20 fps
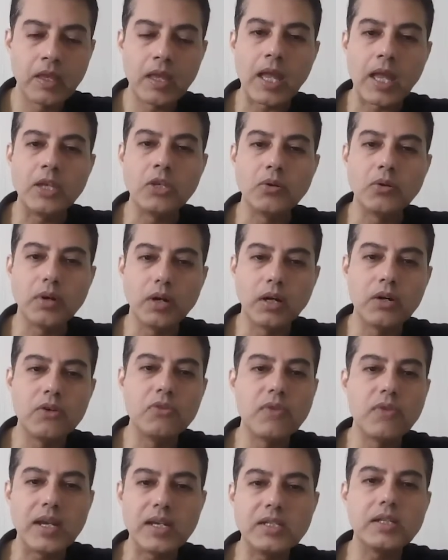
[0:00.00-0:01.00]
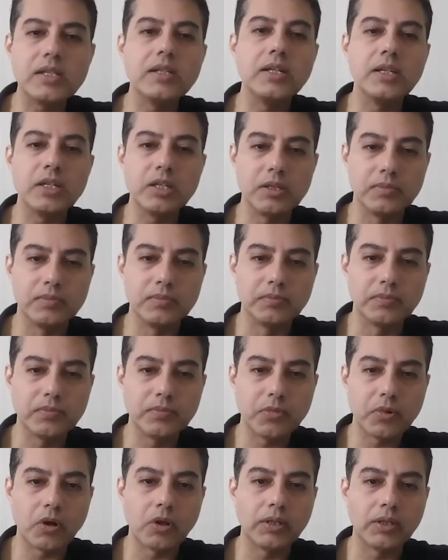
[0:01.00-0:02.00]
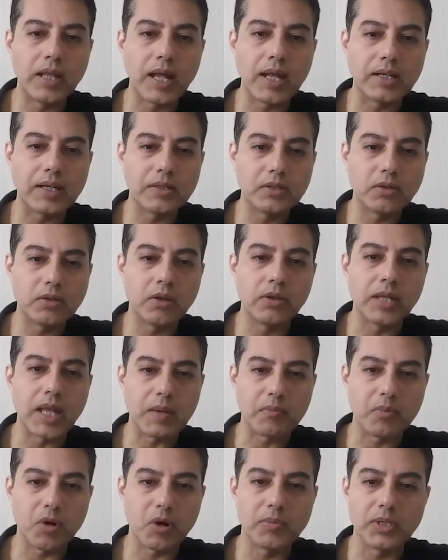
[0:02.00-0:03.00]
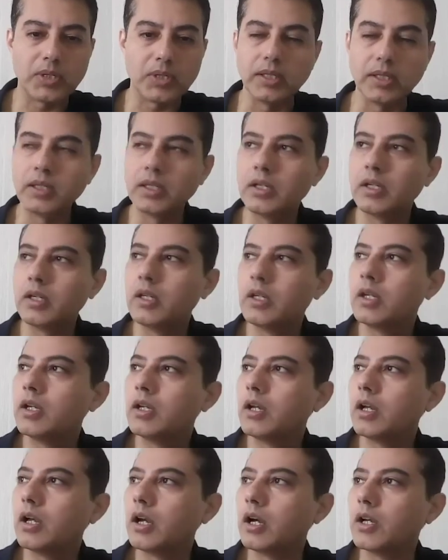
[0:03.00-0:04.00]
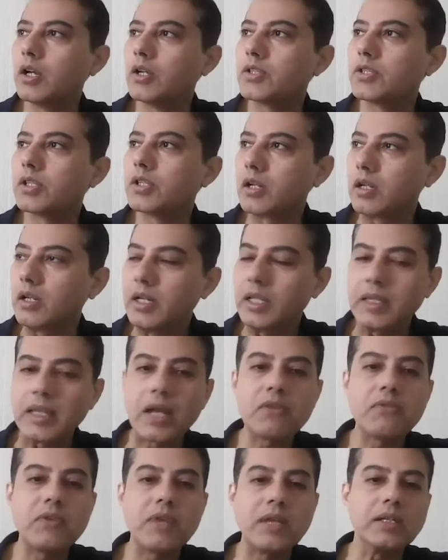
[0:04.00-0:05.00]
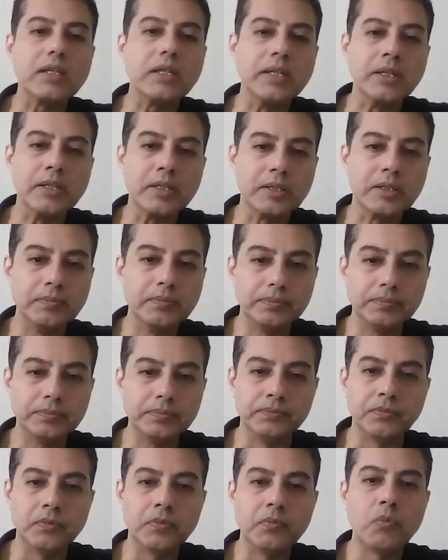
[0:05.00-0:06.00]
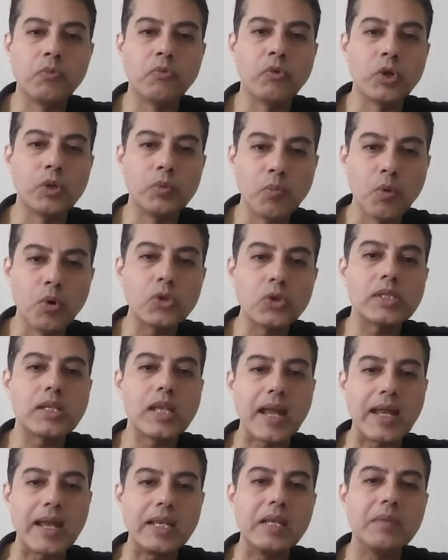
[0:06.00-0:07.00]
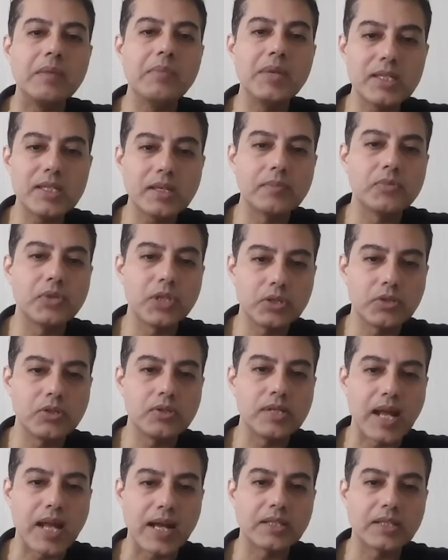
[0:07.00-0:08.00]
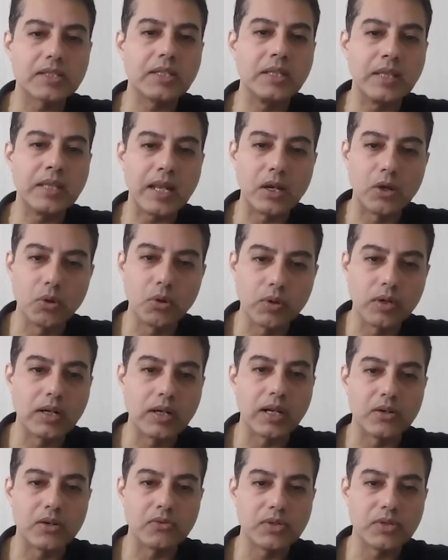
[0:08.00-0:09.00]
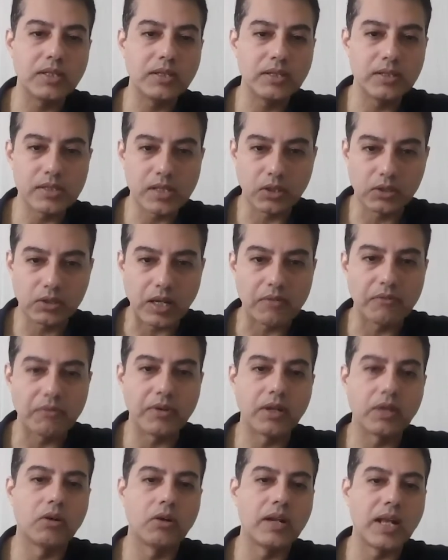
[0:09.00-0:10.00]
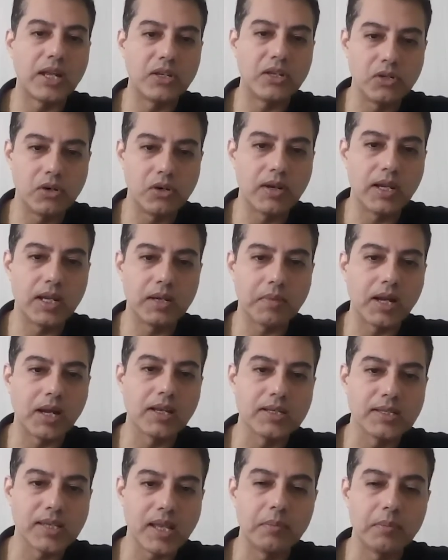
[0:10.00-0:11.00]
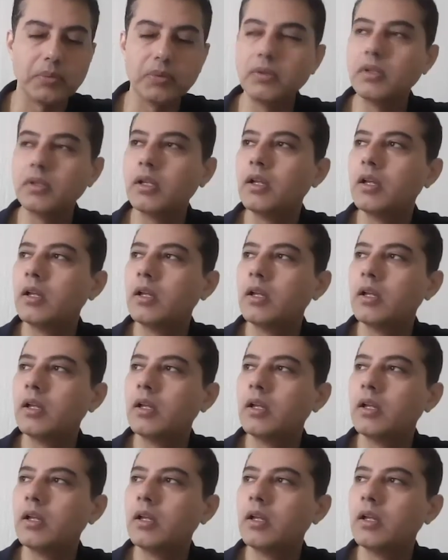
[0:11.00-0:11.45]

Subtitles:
and you earn rental income on that property. Certainly that rental income would most likely be subject to tax in that local country, in South Africa or Nigeria in my example,